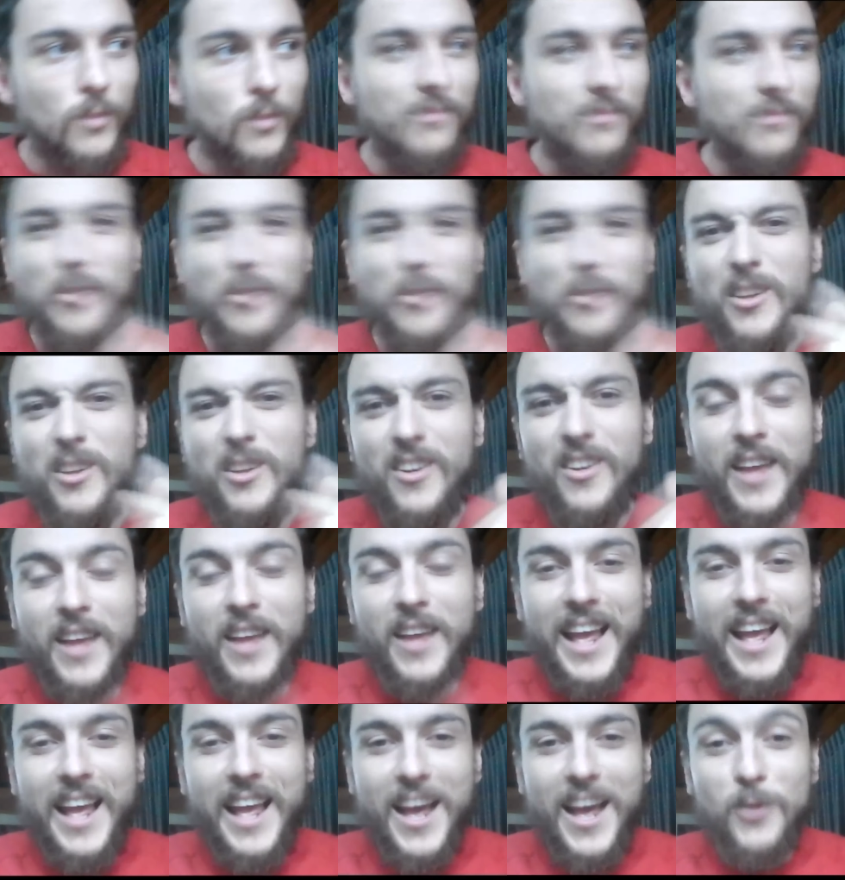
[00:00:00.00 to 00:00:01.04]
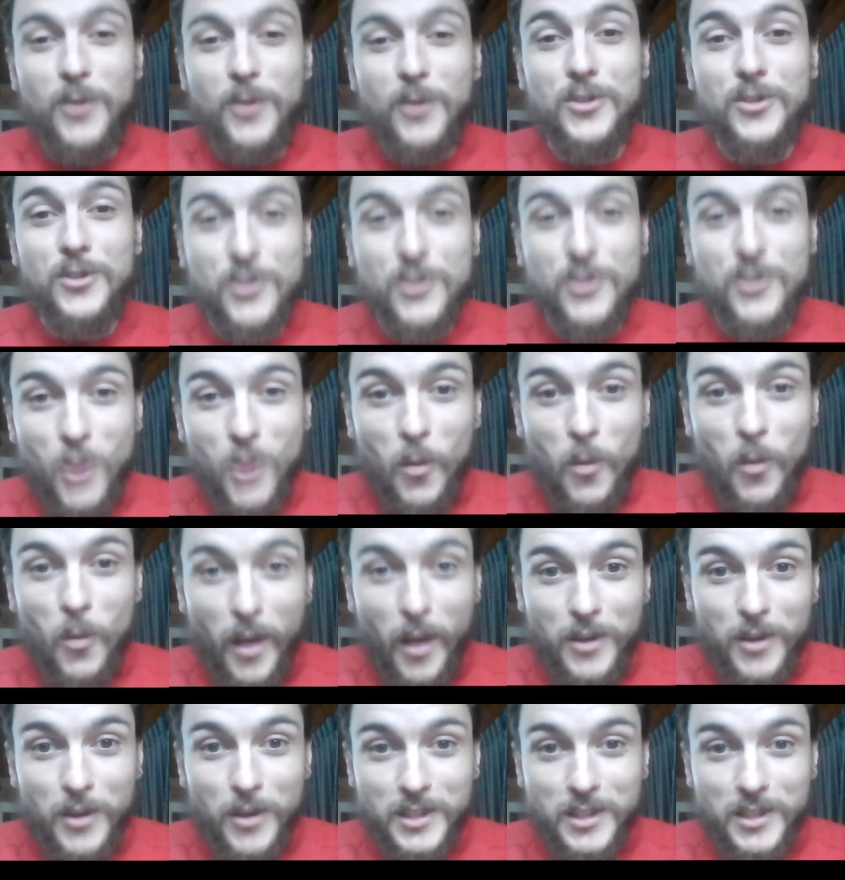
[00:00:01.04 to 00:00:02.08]
filming to do. It was so
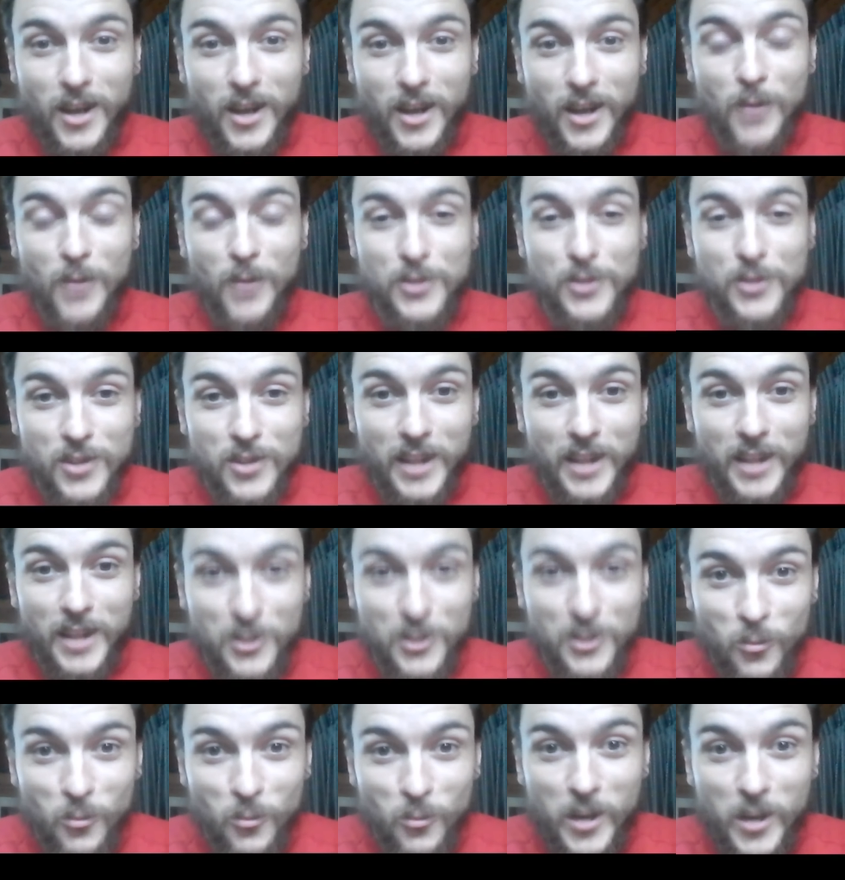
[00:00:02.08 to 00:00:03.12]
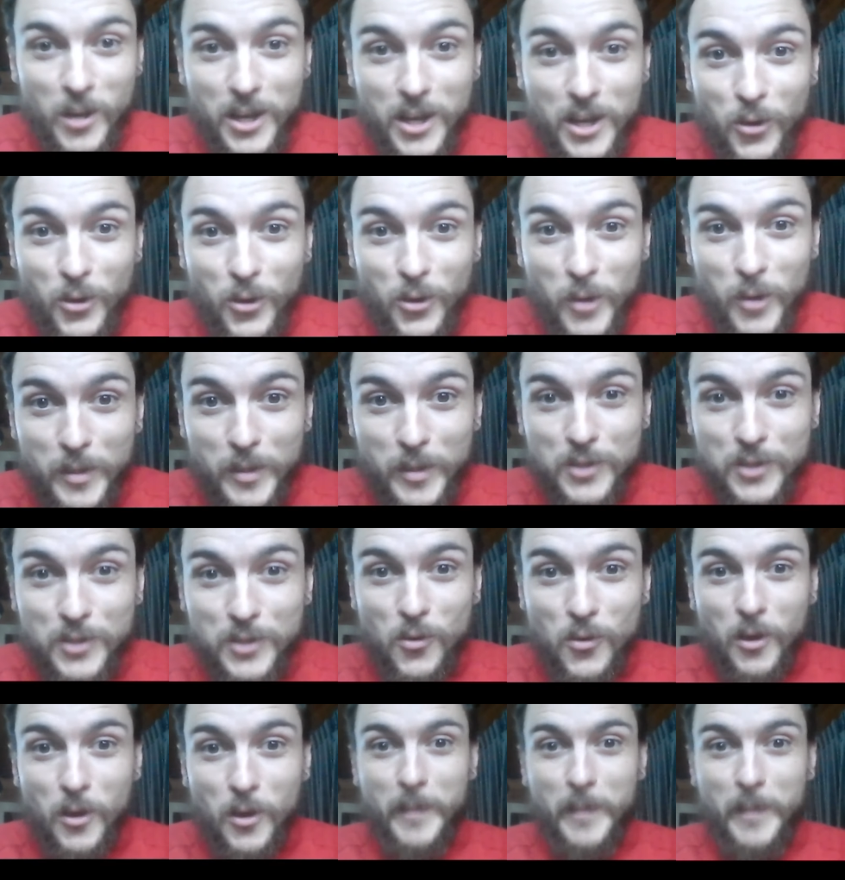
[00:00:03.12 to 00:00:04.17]
embarrassing. I was like this weird, creepy
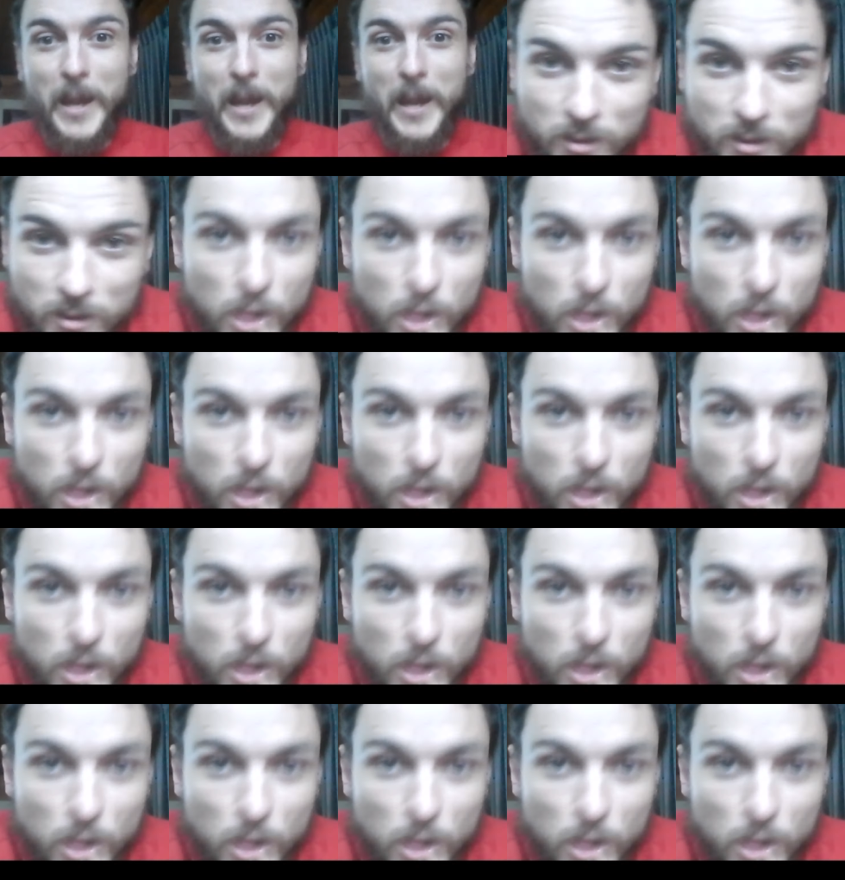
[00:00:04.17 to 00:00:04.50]
stalker man.